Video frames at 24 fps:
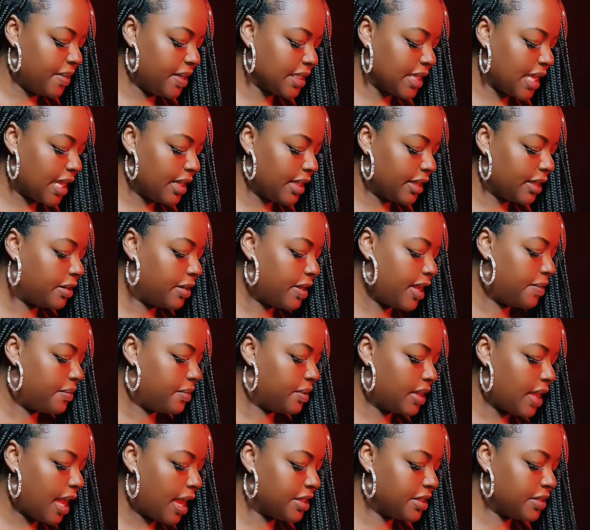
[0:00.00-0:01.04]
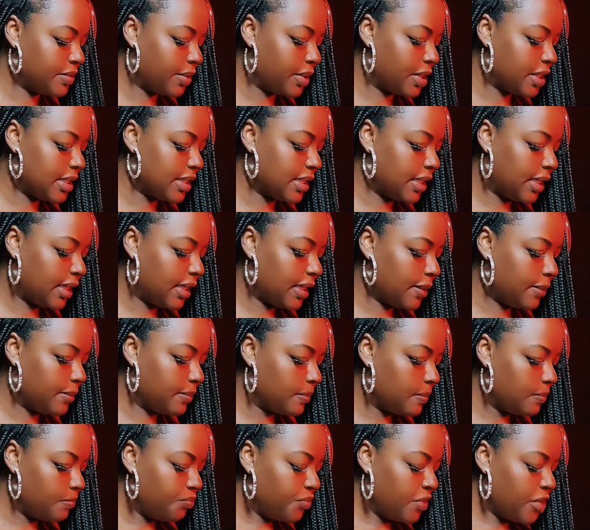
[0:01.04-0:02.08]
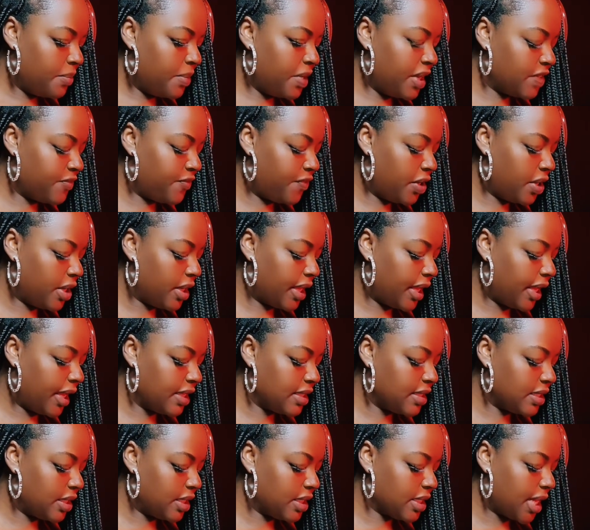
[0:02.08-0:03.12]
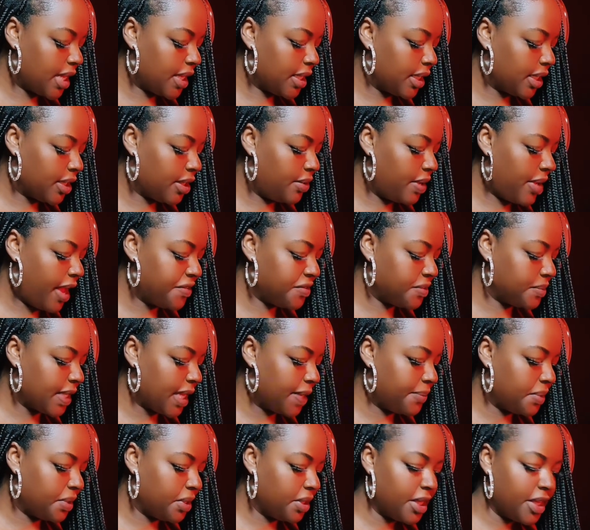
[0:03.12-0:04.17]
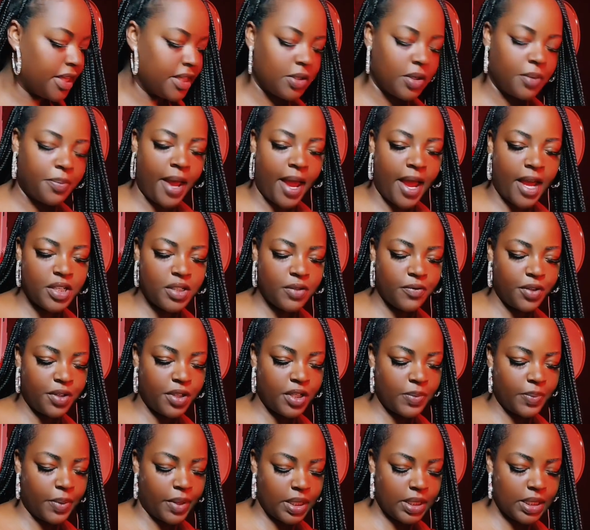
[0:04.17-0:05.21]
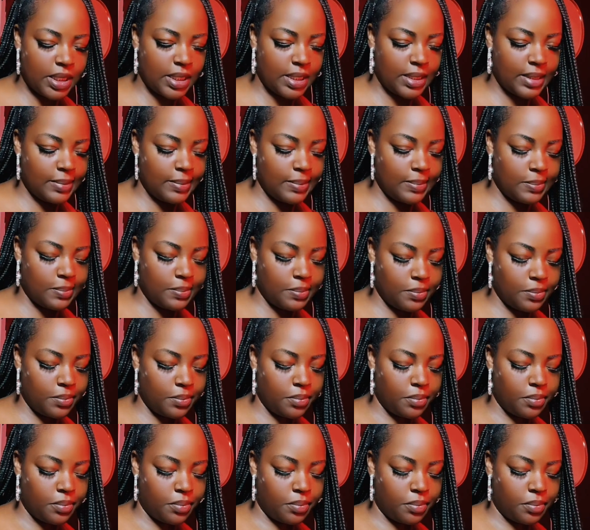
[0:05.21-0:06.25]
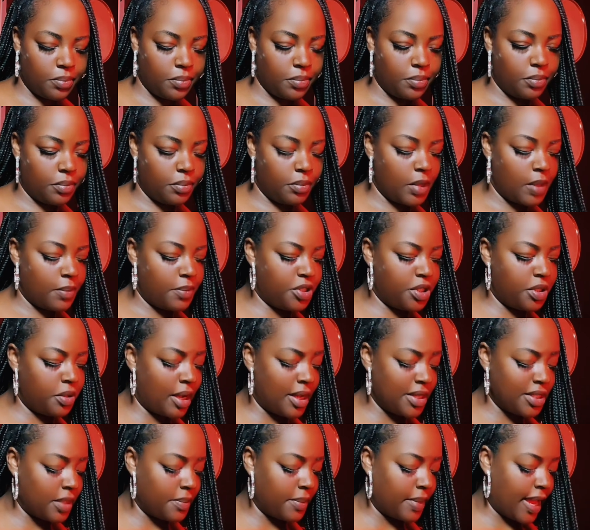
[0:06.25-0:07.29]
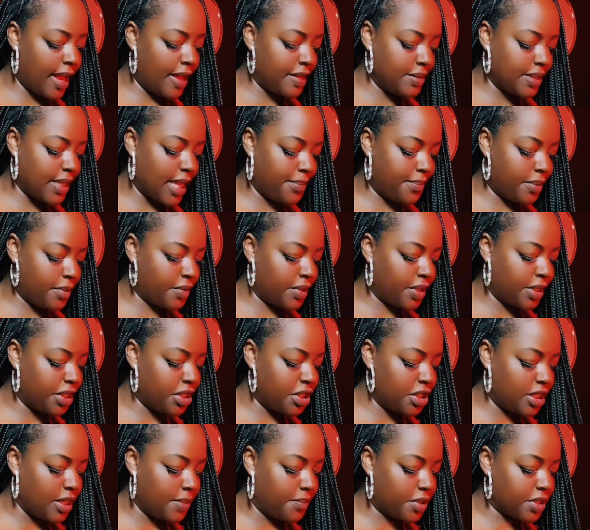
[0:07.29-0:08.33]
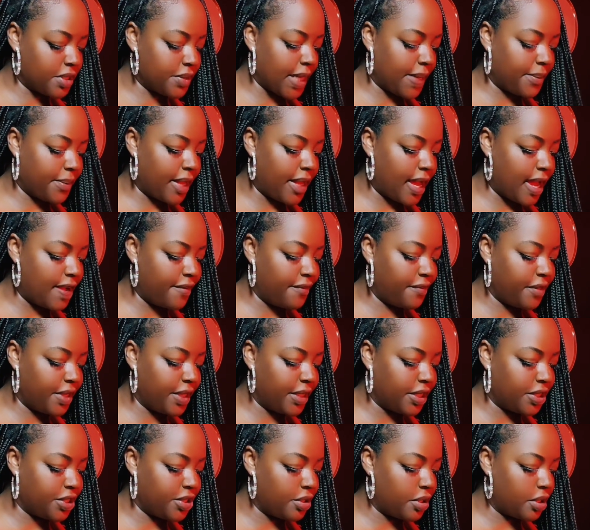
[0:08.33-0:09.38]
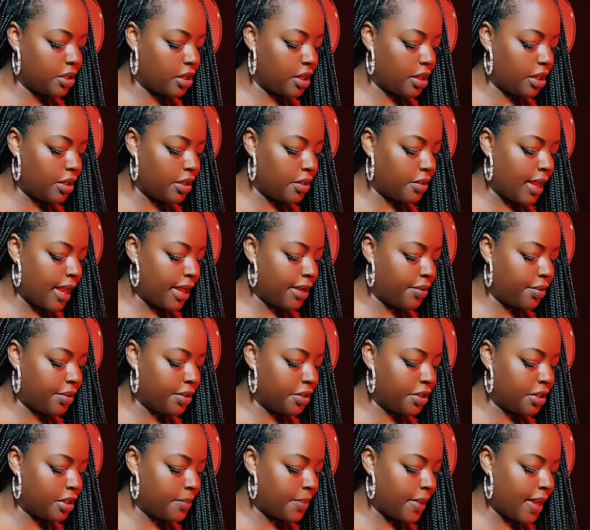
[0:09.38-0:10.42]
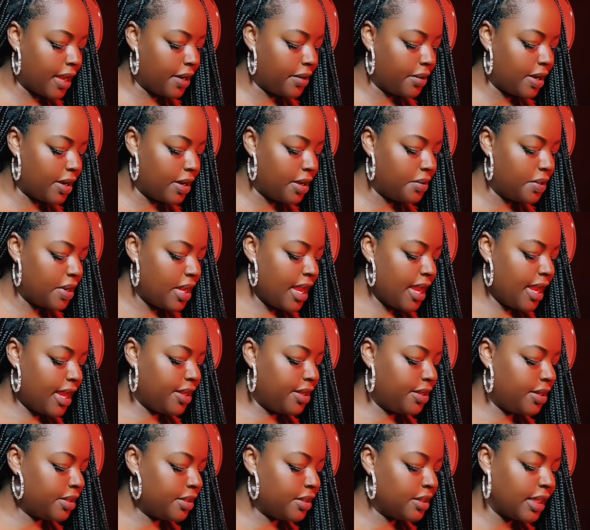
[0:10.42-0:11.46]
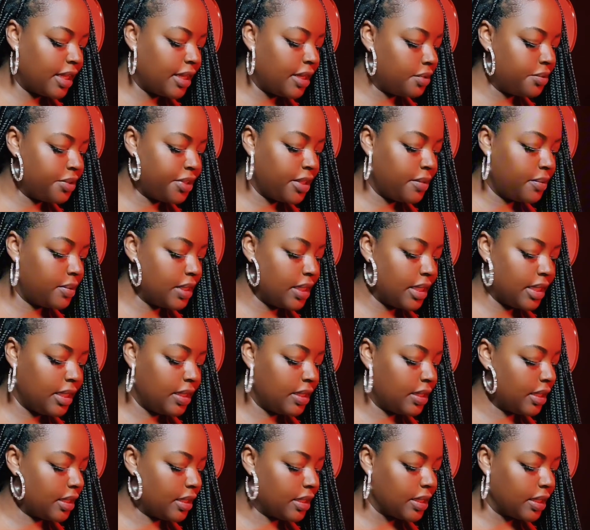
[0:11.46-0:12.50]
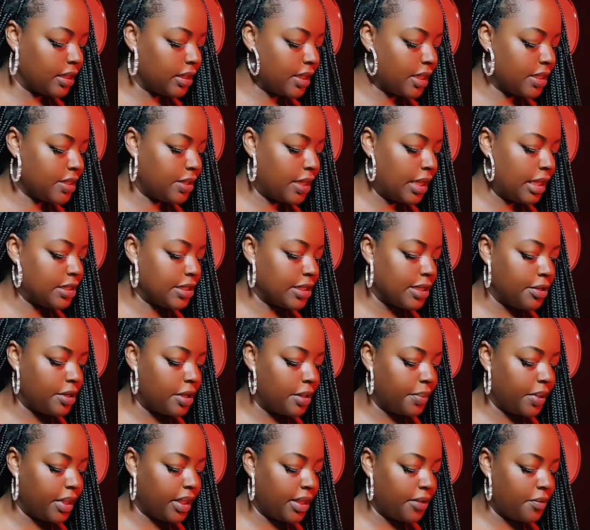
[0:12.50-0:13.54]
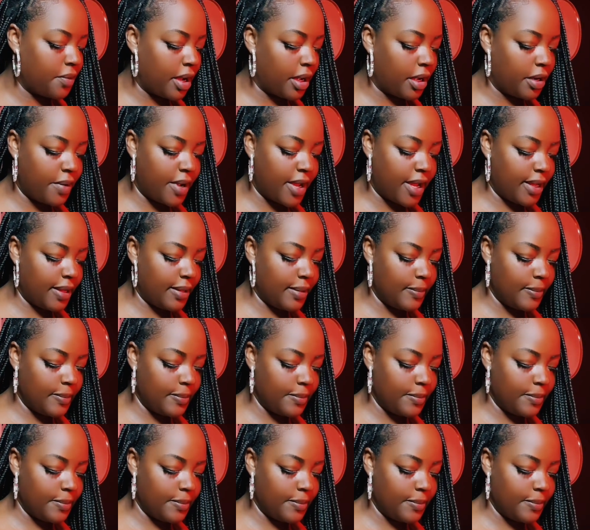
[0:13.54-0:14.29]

It's kind of like, okay, well, I just want to see. But if you're a Cancer, it's kind of like you have some type of lust or passion for this person. But you also may have some type of relationship or some type of conflict that you're, got going on in the background. And you know that they don't deal with anything like that. So they just gonna completely walk away.